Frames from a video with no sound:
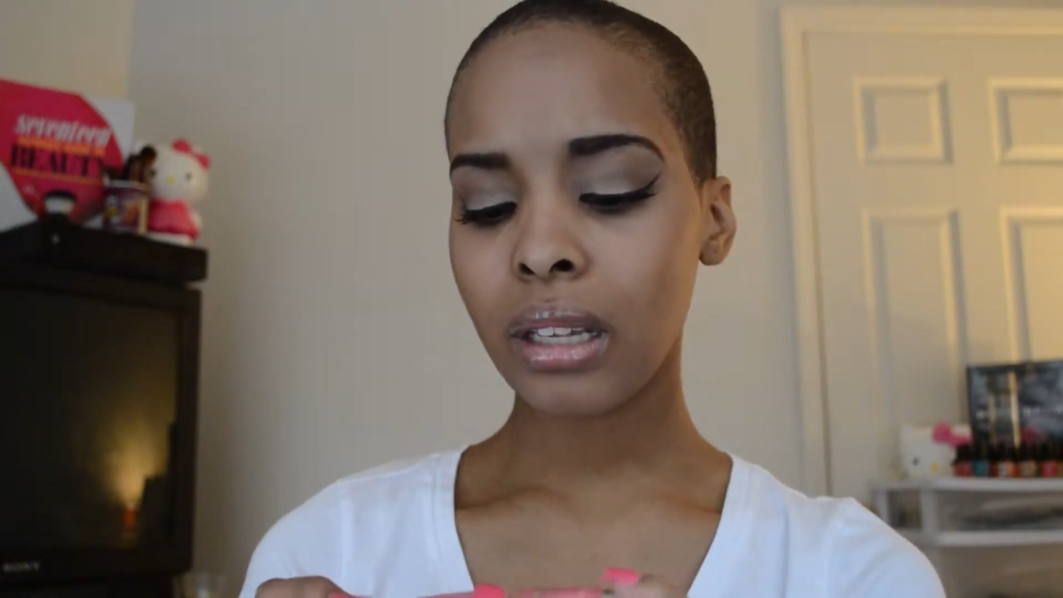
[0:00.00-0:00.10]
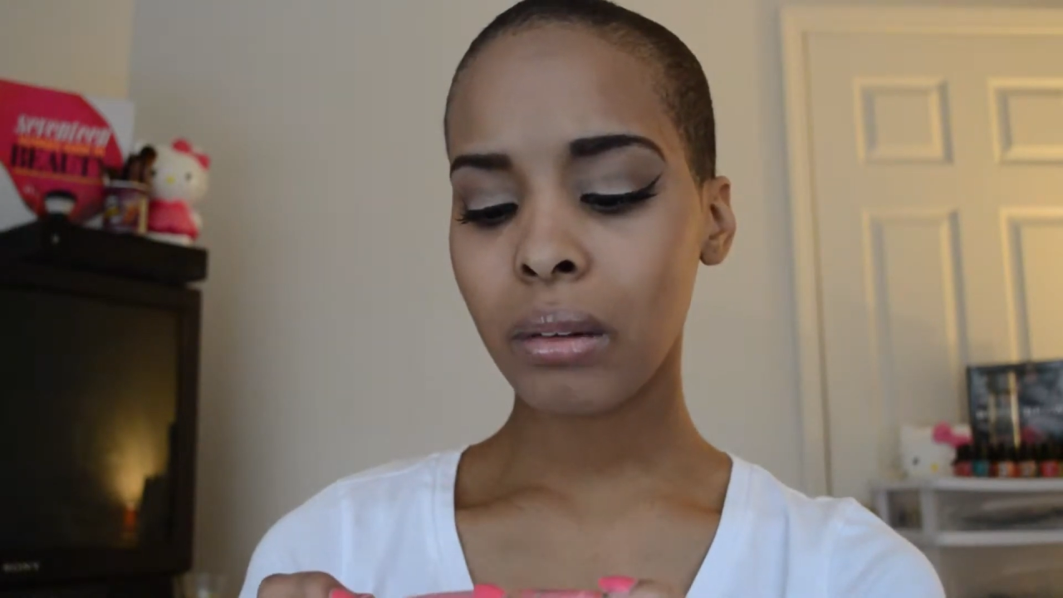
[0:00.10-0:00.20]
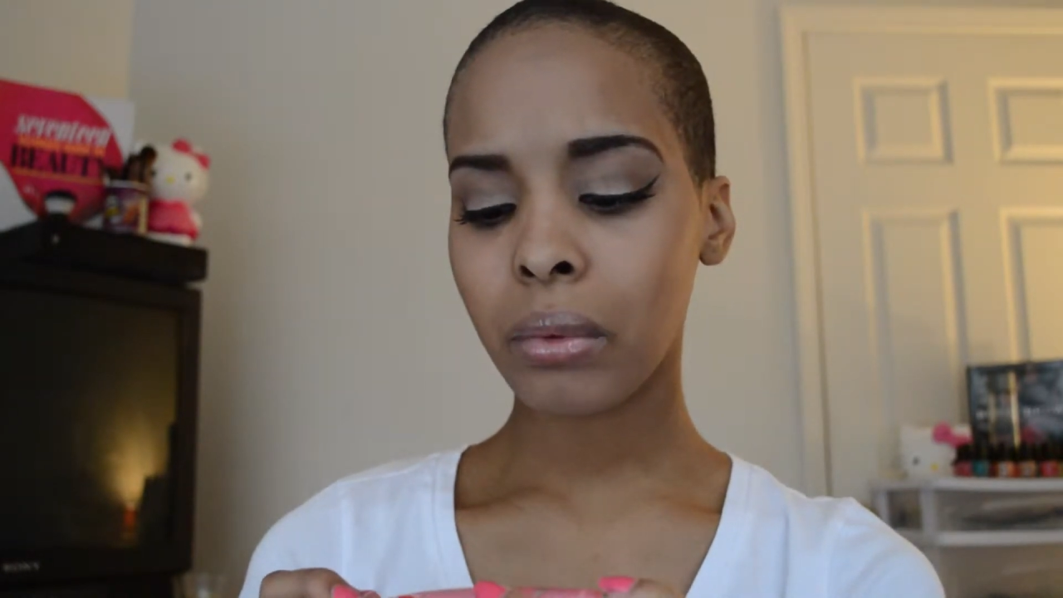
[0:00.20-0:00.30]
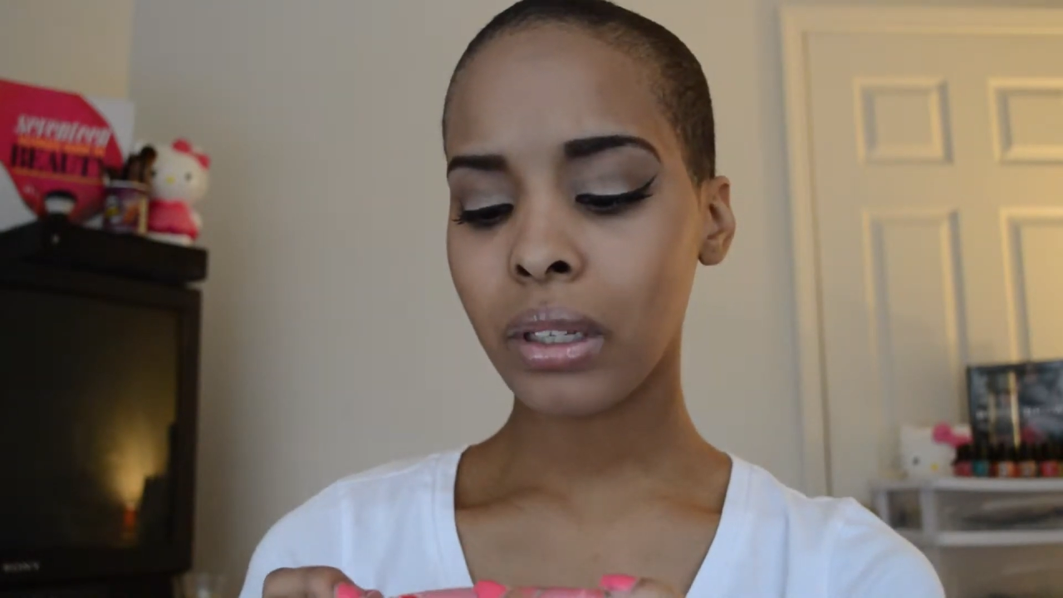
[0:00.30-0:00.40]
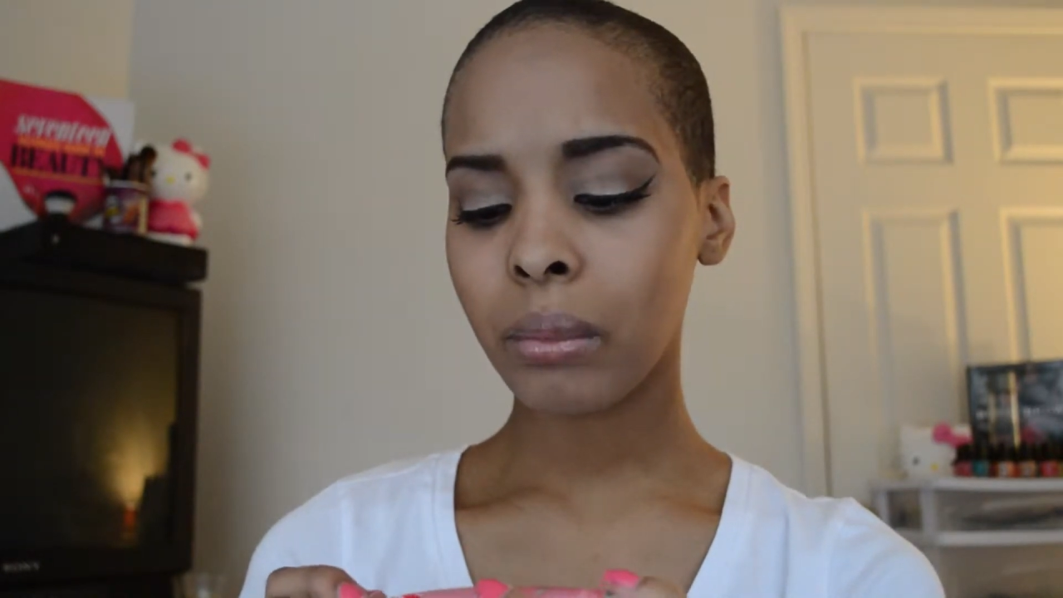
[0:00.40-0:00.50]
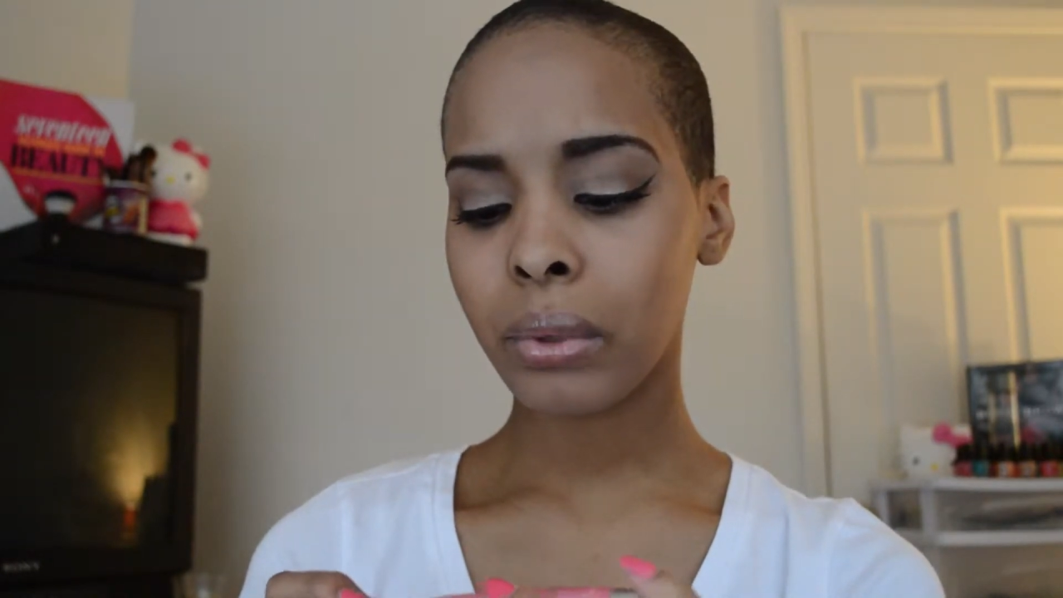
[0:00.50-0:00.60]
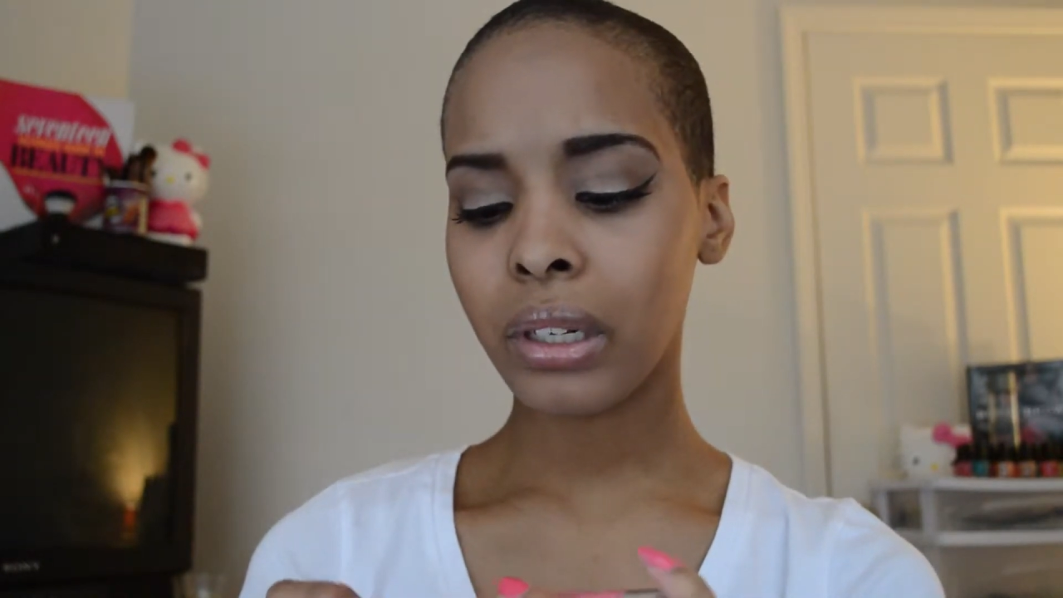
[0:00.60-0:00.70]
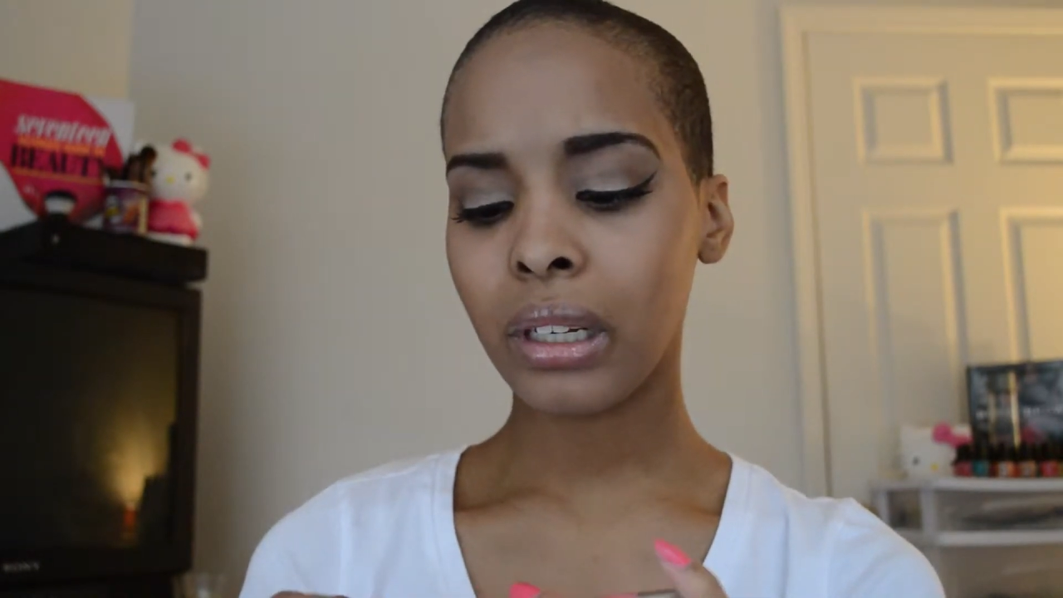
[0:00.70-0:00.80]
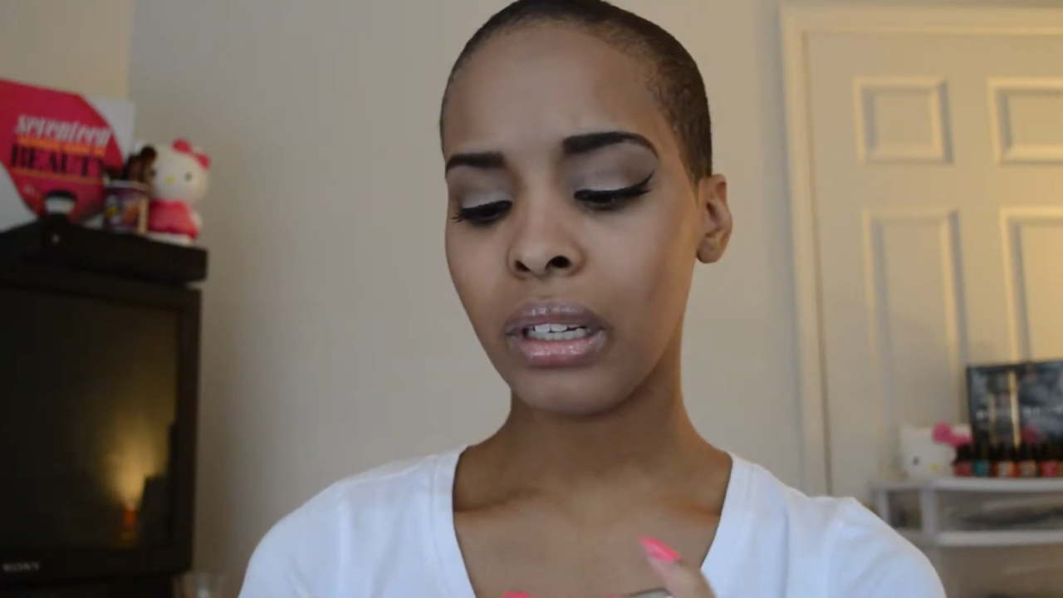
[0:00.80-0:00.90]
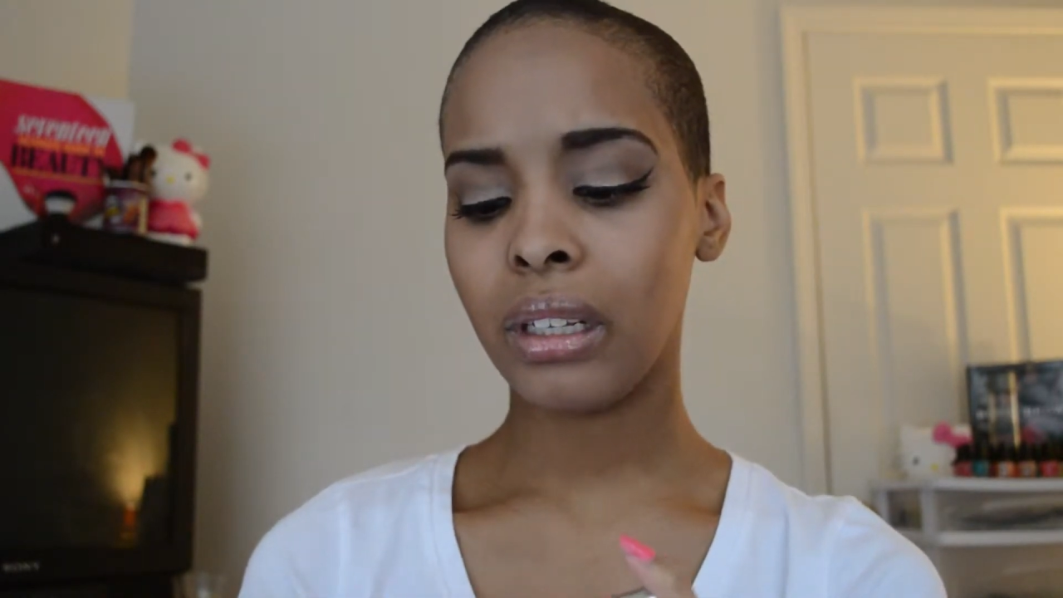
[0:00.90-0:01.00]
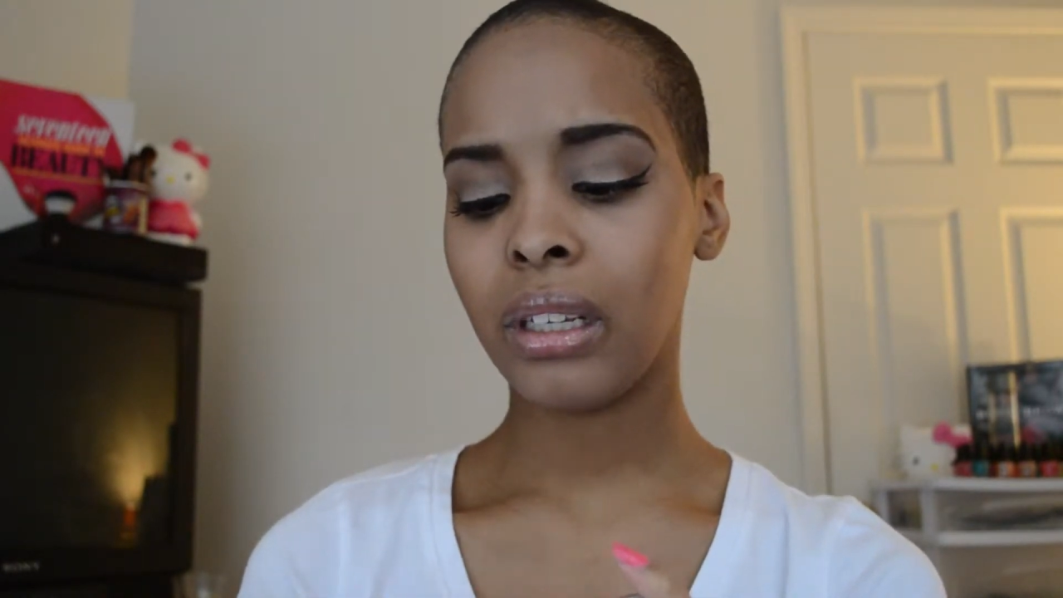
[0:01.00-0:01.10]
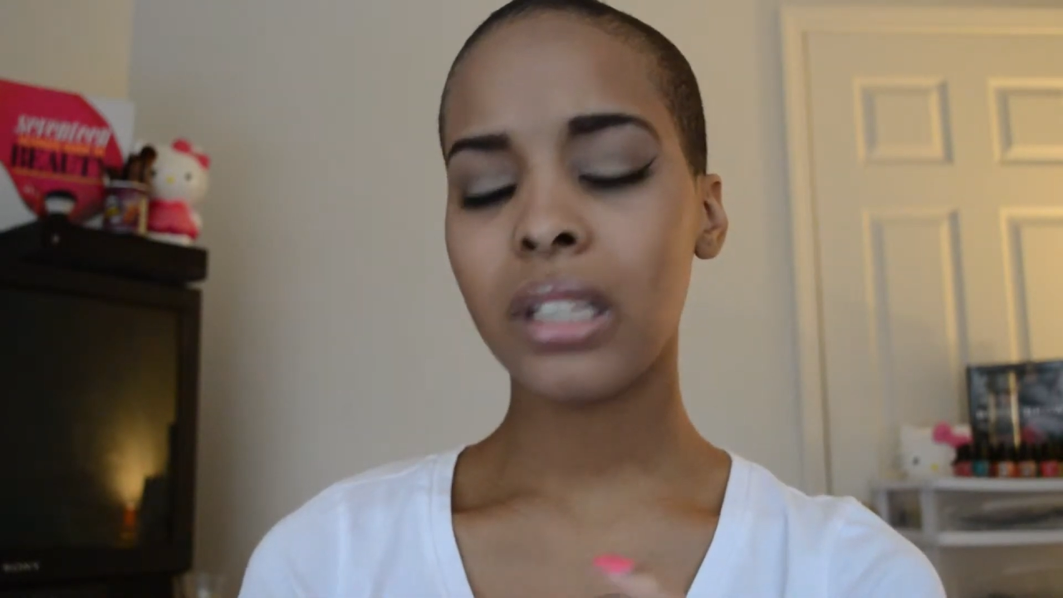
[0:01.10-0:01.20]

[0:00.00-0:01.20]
like really pretty.